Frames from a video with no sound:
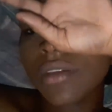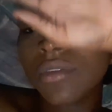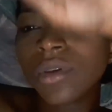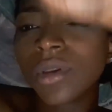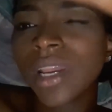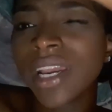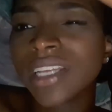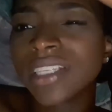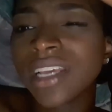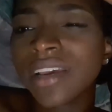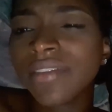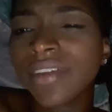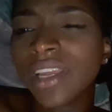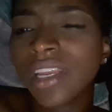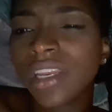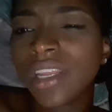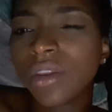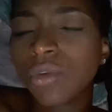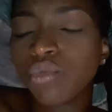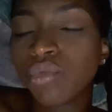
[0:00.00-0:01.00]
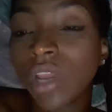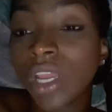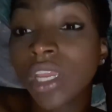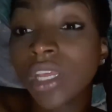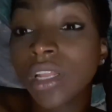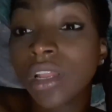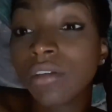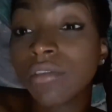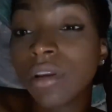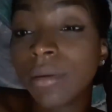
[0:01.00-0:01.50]
If you guys have any
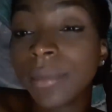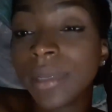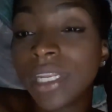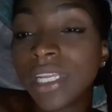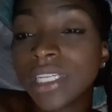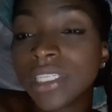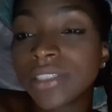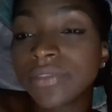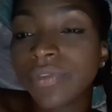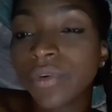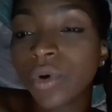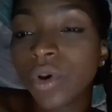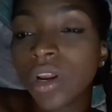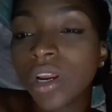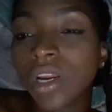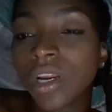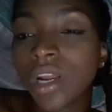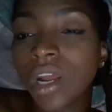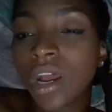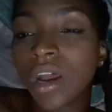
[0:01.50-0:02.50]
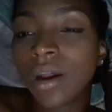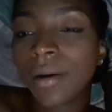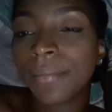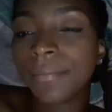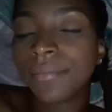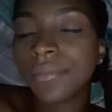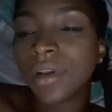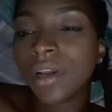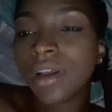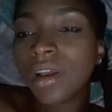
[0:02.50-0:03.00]
regular remedies for
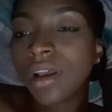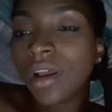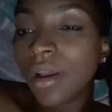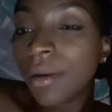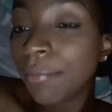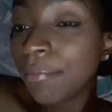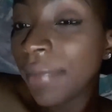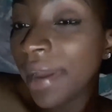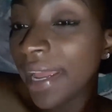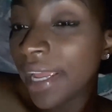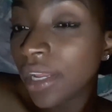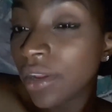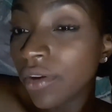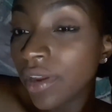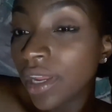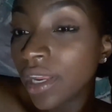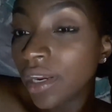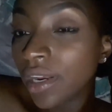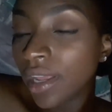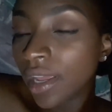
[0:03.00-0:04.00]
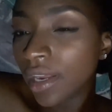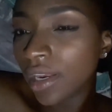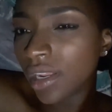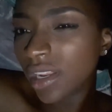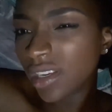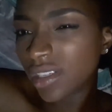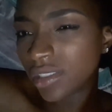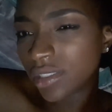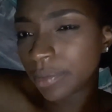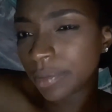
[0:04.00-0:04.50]
migraine
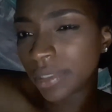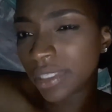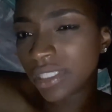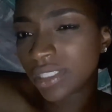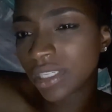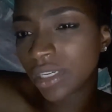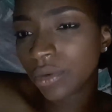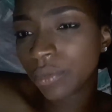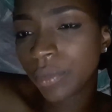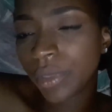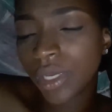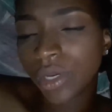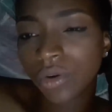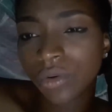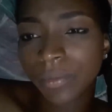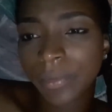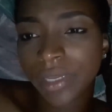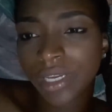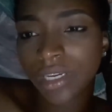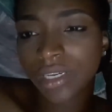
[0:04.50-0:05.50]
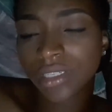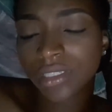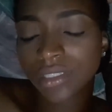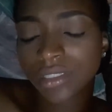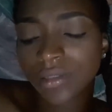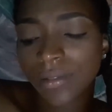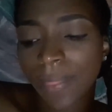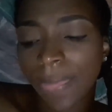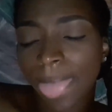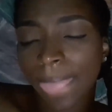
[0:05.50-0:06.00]
headaches, please help me out
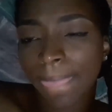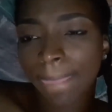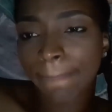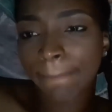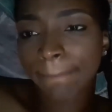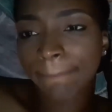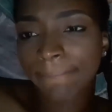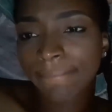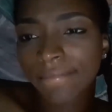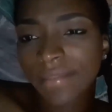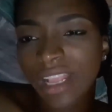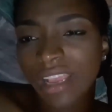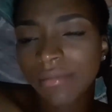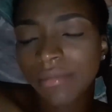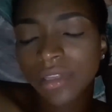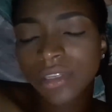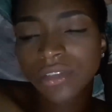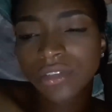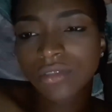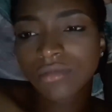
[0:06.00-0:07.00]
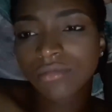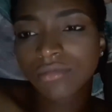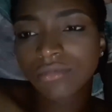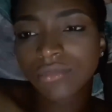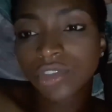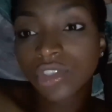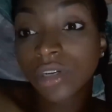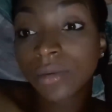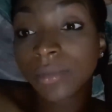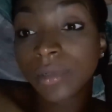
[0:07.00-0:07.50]
because I've been
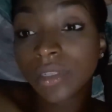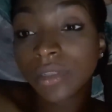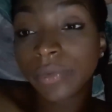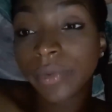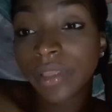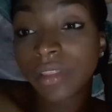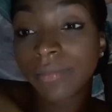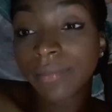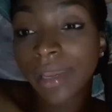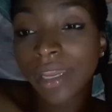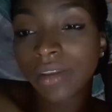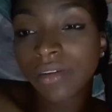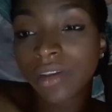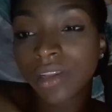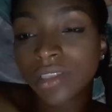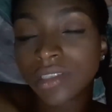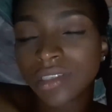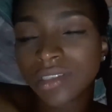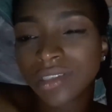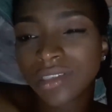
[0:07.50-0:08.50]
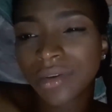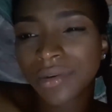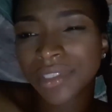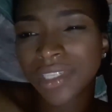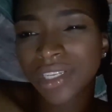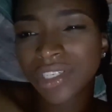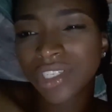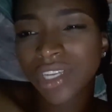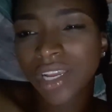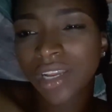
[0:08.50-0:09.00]
troubled with migraine since I
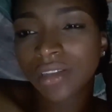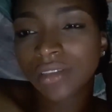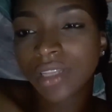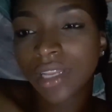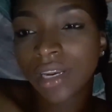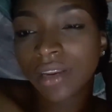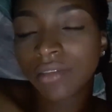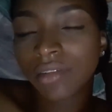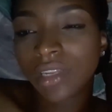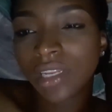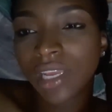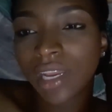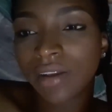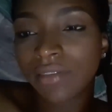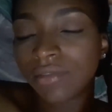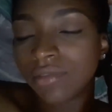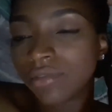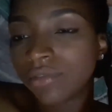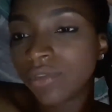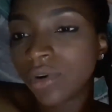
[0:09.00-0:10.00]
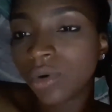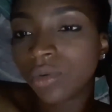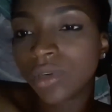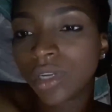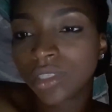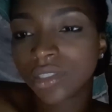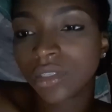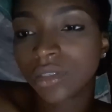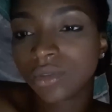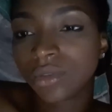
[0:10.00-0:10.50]
was a child and I really haven't found
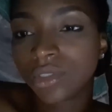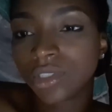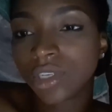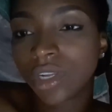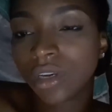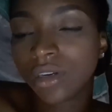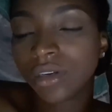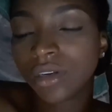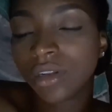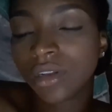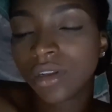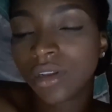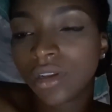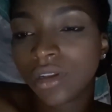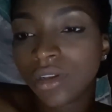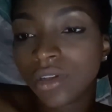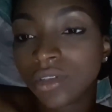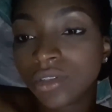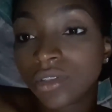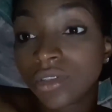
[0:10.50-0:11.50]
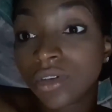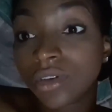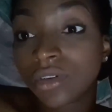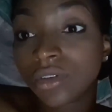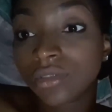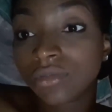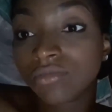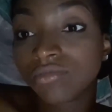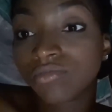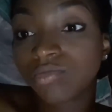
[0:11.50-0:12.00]
a solution.
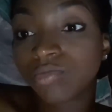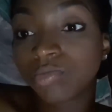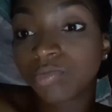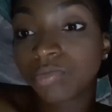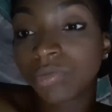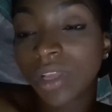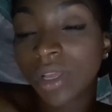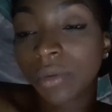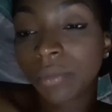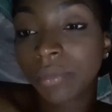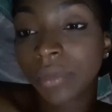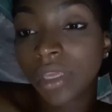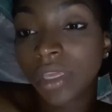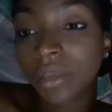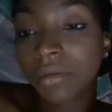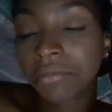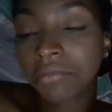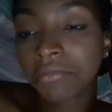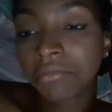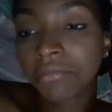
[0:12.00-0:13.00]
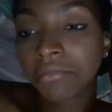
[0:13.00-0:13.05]
So help me.